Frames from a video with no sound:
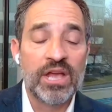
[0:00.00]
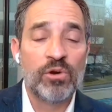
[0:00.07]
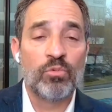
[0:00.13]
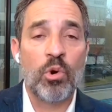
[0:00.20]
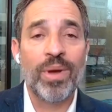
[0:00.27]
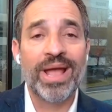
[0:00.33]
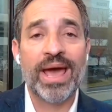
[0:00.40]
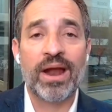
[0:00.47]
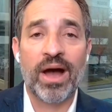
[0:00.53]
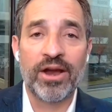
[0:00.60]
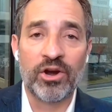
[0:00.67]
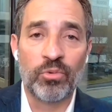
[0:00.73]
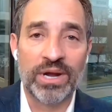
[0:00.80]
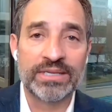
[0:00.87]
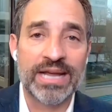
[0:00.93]
Well, we got
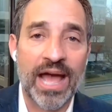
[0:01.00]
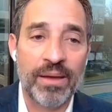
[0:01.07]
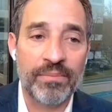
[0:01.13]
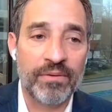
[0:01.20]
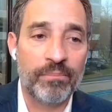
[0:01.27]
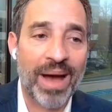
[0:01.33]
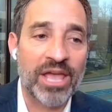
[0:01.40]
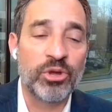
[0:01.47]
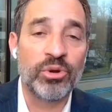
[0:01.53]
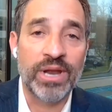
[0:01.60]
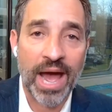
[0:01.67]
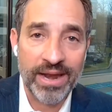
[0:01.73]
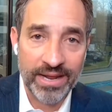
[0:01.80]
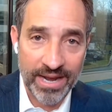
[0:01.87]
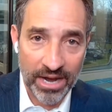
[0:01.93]
hired one time by
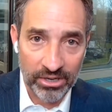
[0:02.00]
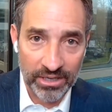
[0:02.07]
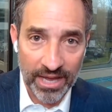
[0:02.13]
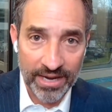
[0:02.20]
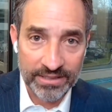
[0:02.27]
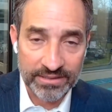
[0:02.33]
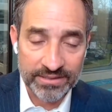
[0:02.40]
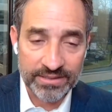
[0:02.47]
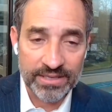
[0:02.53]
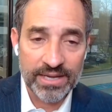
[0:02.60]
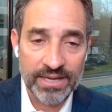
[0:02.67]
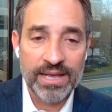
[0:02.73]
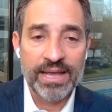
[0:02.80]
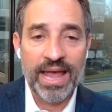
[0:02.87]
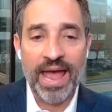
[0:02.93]
United Airlines,
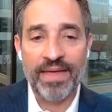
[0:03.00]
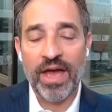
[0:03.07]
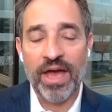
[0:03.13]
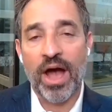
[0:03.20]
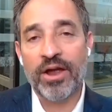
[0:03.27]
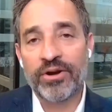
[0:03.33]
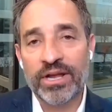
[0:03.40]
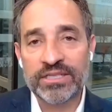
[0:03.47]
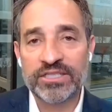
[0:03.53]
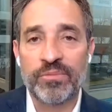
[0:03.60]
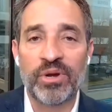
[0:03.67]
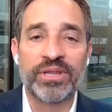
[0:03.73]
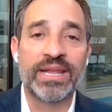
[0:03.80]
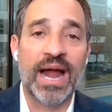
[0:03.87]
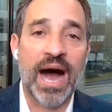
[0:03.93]
and they hired us to
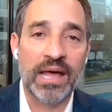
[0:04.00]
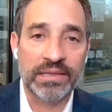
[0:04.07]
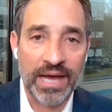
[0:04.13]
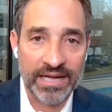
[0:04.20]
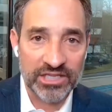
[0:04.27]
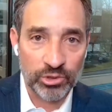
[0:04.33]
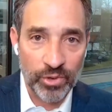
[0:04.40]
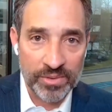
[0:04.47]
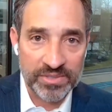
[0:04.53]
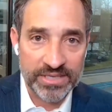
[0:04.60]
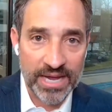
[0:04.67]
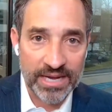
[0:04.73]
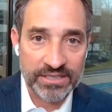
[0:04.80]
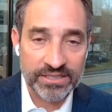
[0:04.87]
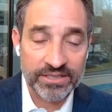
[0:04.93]
build an online
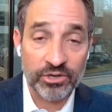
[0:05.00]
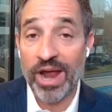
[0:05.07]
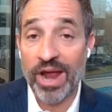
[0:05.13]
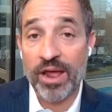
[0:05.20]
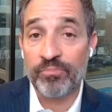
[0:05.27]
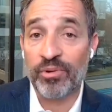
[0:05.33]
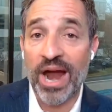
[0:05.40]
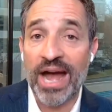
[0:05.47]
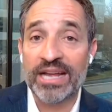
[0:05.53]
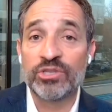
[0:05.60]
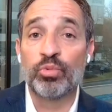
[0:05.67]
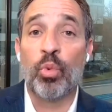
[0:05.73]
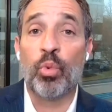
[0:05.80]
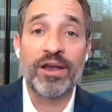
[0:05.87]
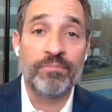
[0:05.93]
sweepstakes. Grand prize,
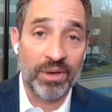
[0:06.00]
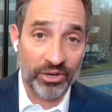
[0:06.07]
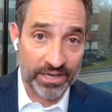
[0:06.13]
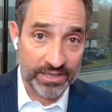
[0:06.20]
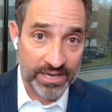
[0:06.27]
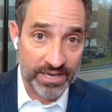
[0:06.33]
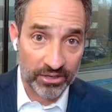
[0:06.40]
$1 million.